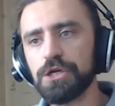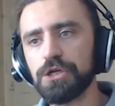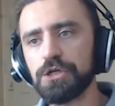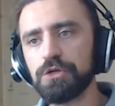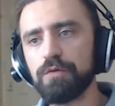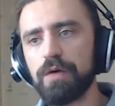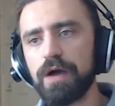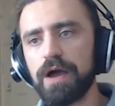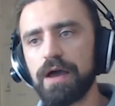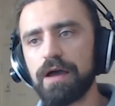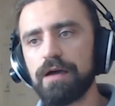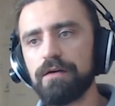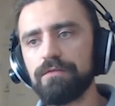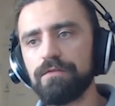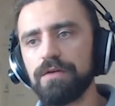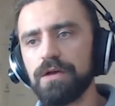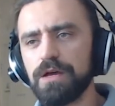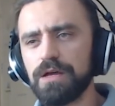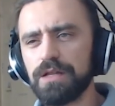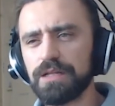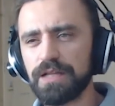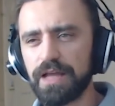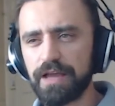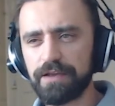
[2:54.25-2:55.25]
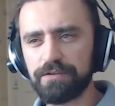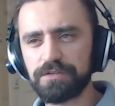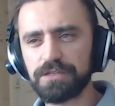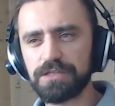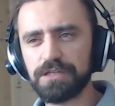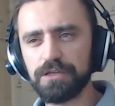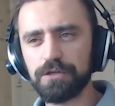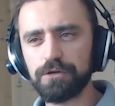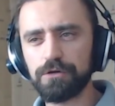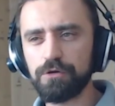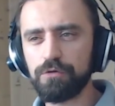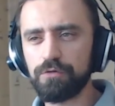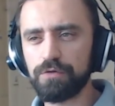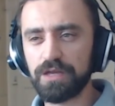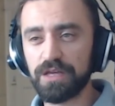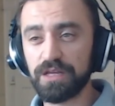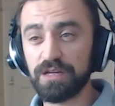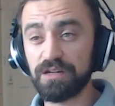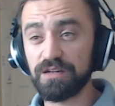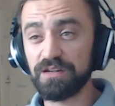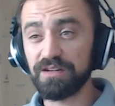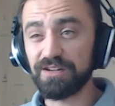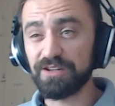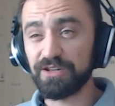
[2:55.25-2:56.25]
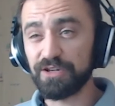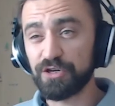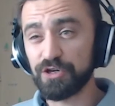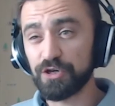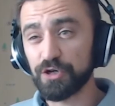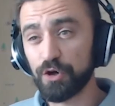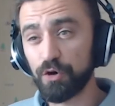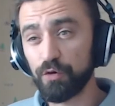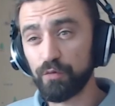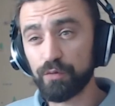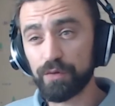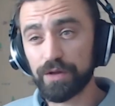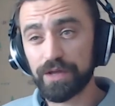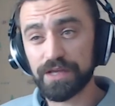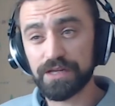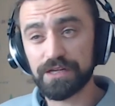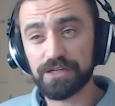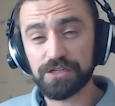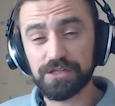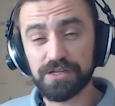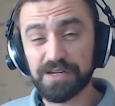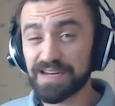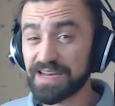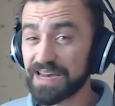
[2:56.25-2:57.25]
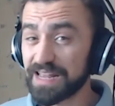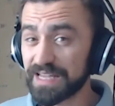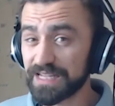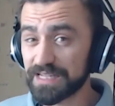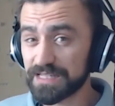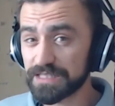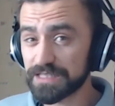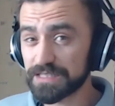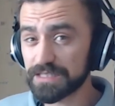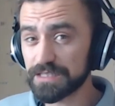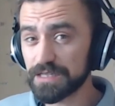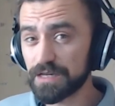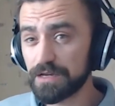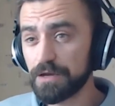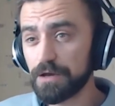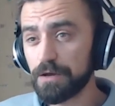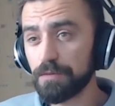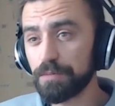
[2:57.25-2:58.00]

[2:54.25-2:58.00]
you have Lifestealer who can go into Nyx,